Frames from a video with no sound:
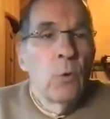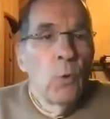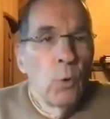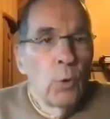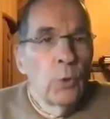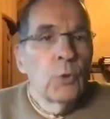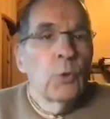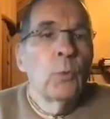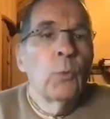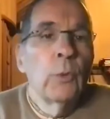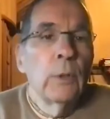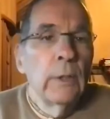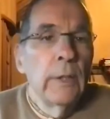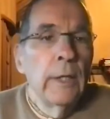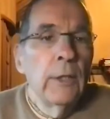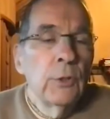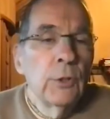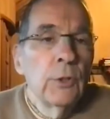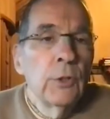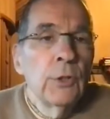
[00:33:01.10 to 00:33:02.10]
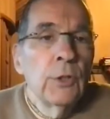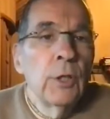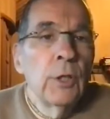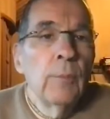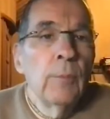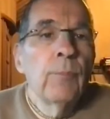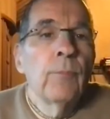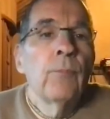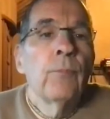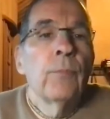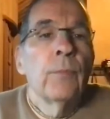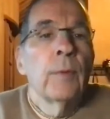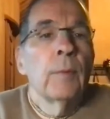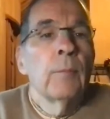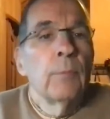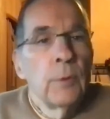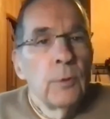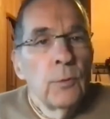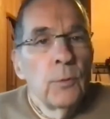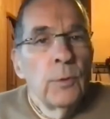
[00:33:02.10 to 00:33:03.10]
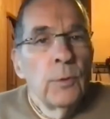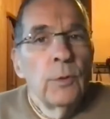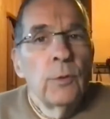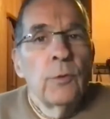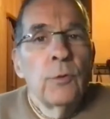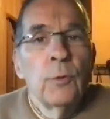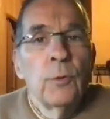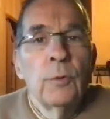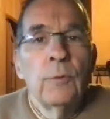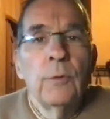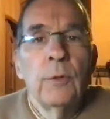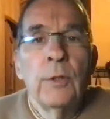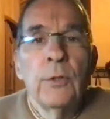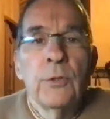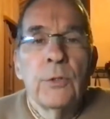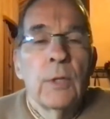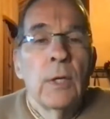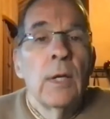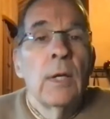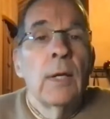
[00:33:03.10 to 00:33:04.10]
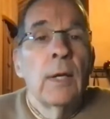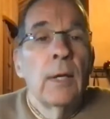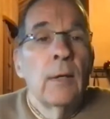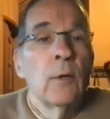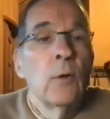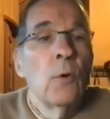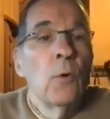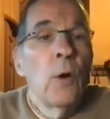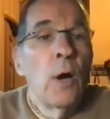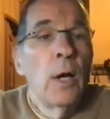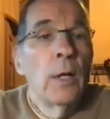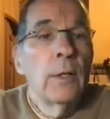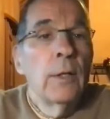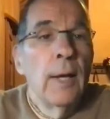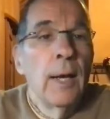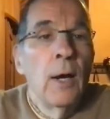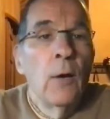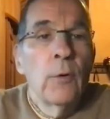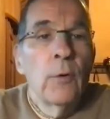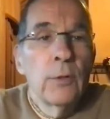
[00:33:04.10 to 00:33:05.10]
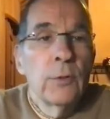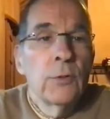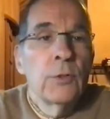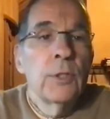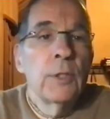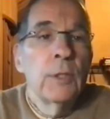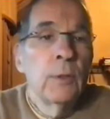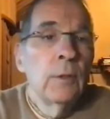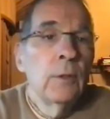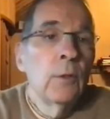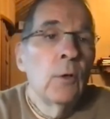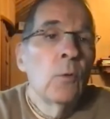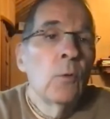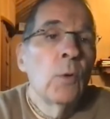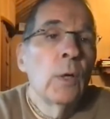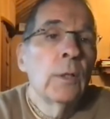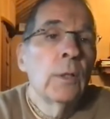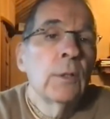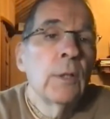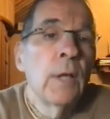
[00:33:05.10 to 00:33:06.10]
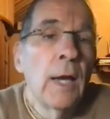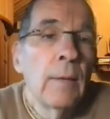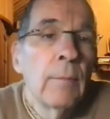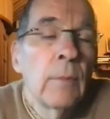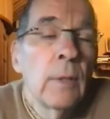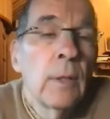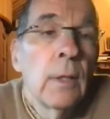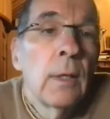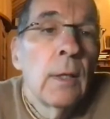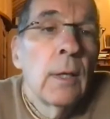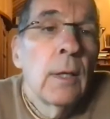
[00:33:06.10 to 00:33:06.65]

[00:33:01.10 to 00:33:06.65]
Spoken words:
a cordial relationship between the two of us and go on down and see, you know, what time